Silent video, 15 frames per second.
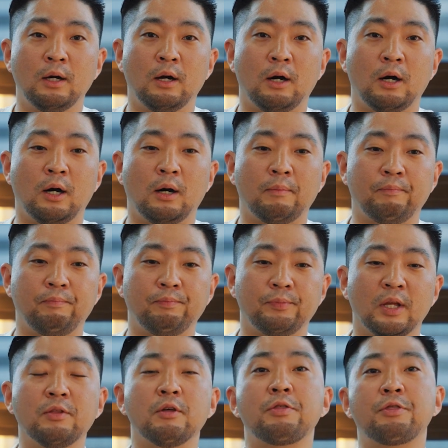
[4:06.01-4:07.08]

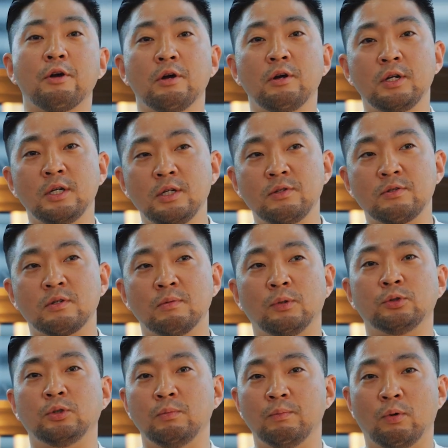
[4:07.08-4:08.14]
Then the third is the
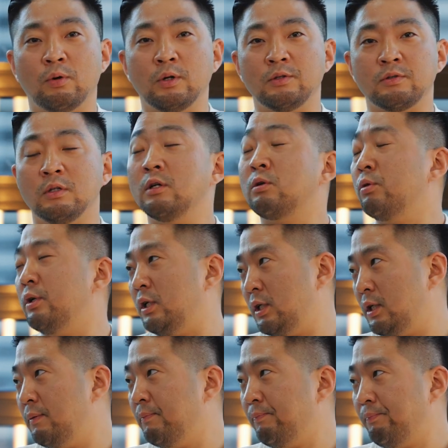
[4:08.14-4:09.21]
most important, is
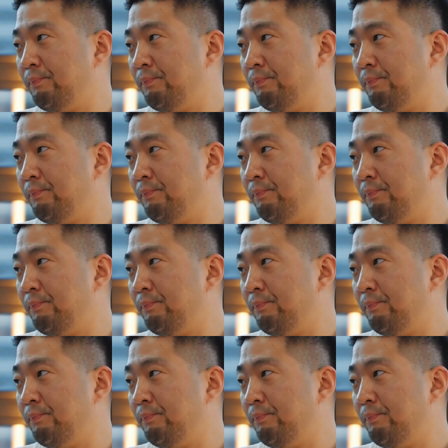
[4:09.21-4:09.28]
liquidity.